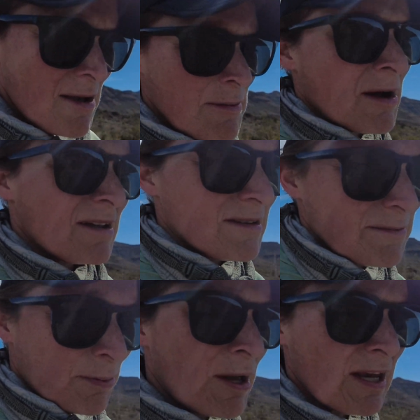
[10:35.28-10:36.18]
but
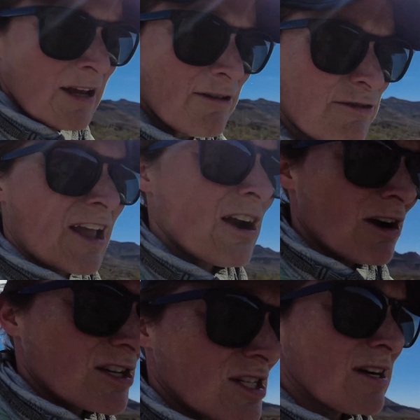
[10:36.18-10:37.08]
plenty of
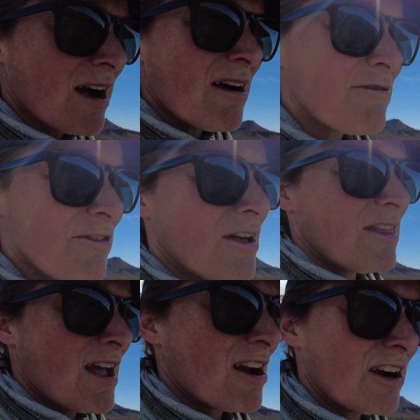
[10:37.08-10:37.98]
character of
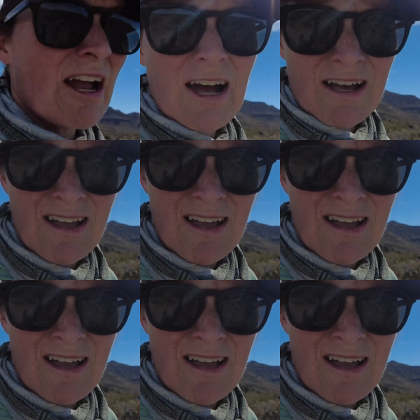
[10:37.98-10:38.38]
the area